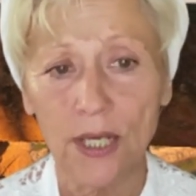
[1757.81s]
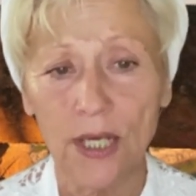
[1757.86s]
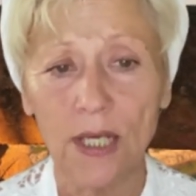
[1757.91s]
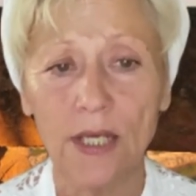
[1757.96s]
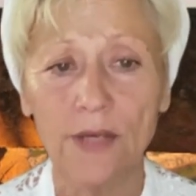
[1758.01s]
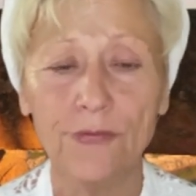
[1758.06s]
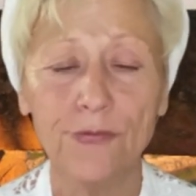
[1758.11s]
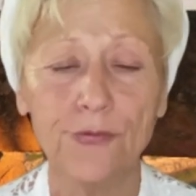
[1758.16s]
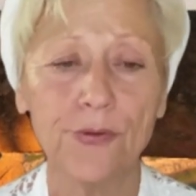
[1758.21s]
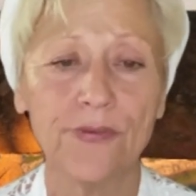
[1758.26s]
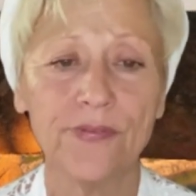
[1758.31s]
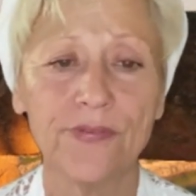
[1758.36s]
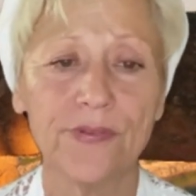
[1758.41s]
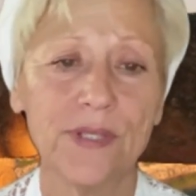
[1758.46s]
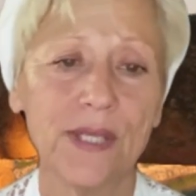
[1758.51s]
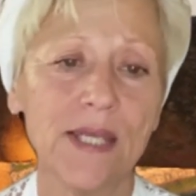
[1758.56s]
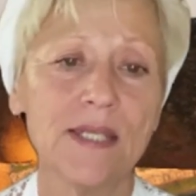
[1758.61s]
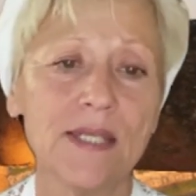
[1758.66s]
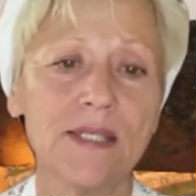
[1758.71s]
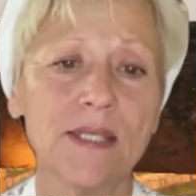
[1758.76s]
if you have
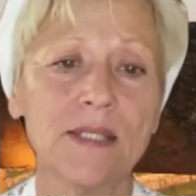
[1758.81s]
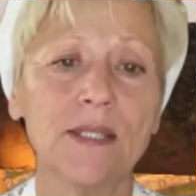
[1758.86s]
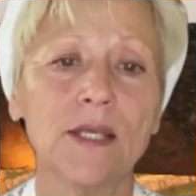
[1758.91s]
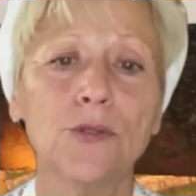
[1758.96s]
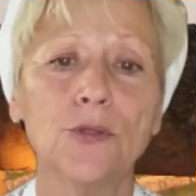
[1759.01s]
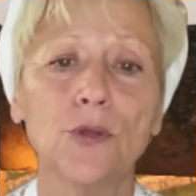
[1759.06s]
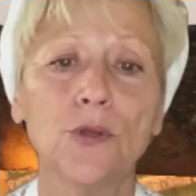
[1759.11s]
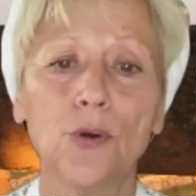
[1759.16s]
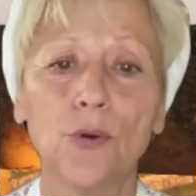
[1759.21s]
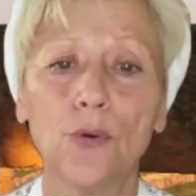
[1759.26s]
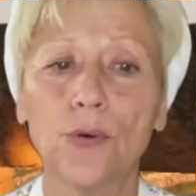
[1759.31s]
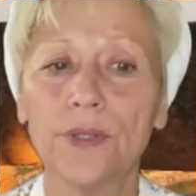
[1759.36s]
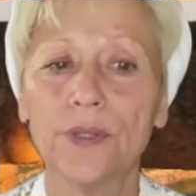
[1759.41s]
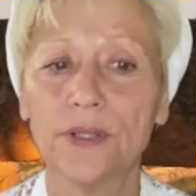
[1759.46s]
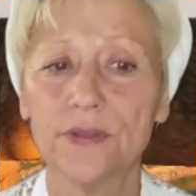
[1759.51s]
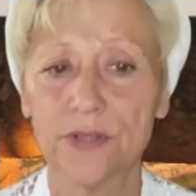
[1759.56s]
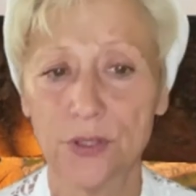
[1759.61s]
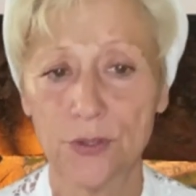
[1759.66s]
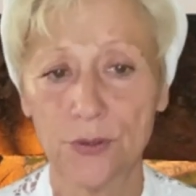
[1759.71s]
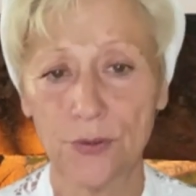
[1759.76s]
tasted that the Lord
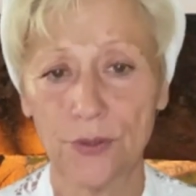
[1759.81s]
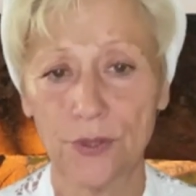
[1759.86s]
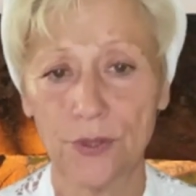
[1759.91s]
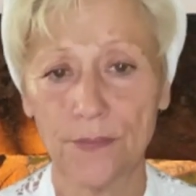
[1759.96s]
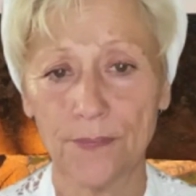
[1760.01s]
is good.